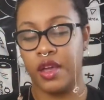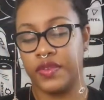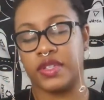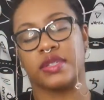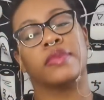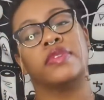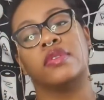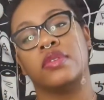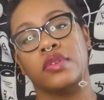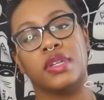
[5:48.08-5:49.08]
For some of you,
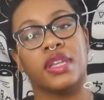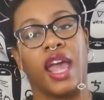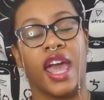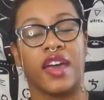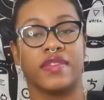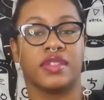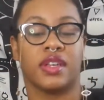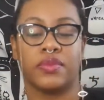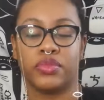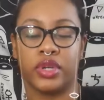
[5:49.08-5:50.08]
you didn't have this
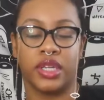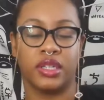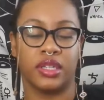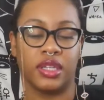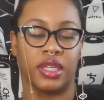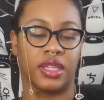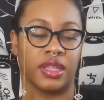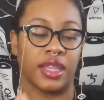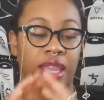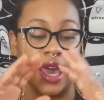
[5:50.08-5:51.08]
upbringing,
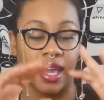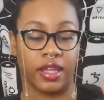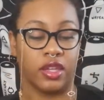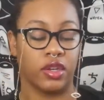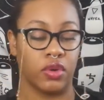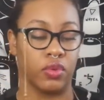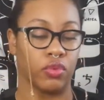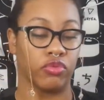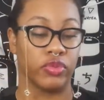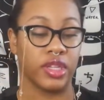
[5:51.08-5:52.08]
and that, you
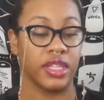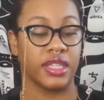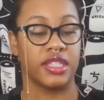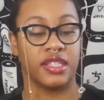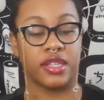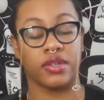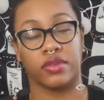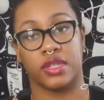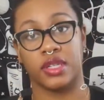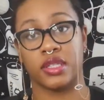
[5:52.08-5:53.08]
know, really
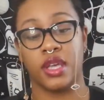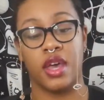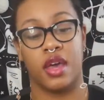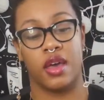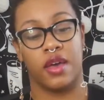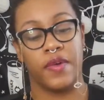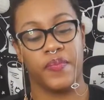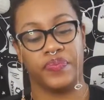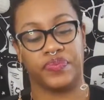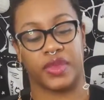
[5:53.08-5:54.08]
instilled this
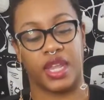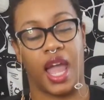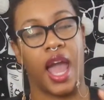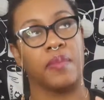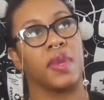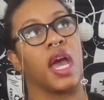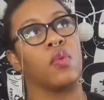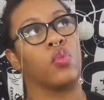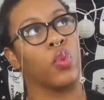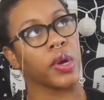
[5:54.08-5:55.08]
I'm
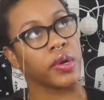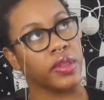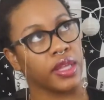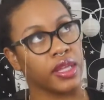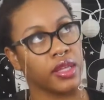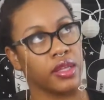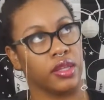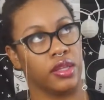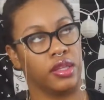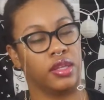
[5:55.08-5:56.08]
not worthy
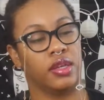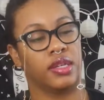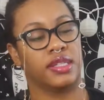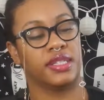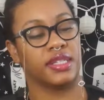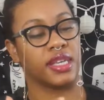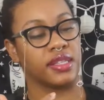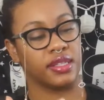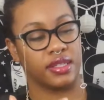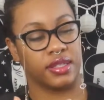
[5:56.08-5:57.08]

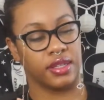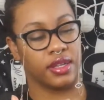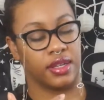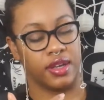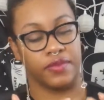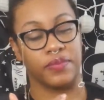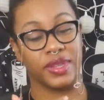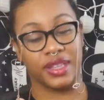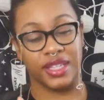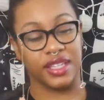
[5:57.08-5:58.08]
sense of
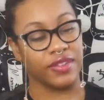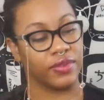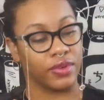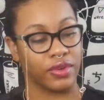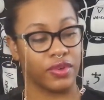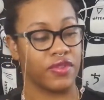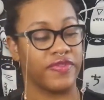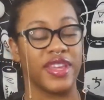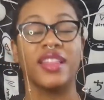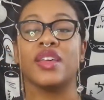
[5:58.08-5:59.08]
belief or
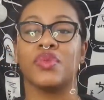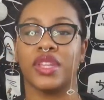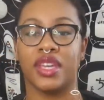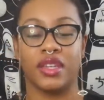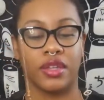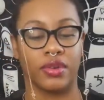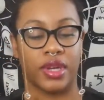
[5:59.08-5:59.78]
feeling within you.